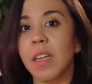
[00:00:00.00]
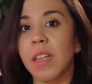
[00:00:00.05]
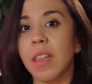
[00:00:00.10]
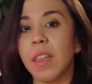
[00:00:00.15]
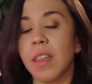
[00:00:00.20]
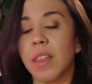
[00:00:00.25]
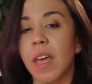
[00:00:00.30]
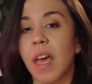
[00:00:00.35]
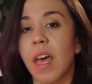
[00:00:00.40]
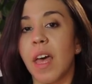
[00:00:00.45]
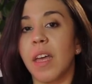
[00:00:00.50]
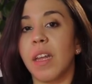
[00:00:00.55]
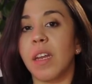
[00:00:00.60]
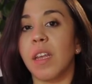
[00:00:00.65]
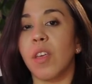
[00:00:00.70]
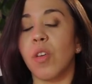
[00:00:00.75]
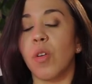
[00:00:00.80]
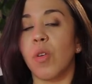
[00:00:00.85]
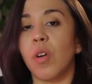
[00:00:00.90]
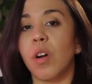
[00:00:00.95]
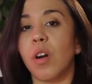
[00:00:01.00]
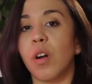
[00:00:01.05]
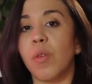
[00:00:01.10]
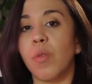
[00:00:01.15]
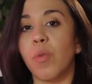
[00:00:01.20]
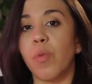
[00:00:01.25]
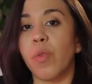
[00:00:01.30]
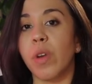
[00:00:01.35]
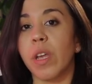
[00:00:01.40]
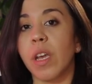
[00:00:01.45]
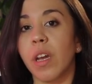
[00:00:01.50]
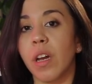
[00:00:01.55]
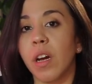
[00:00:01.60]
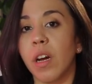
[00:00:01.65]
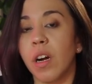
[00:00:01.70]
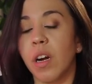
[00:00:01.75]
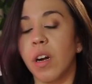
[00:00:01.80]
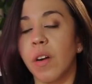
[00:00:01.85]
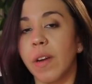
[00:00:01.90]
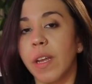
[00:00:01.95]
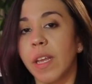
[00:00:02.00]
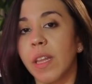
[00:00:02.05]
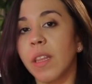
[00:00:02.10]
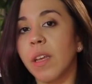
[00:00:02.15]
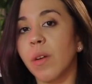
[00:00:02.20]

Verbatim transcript: then your recurring.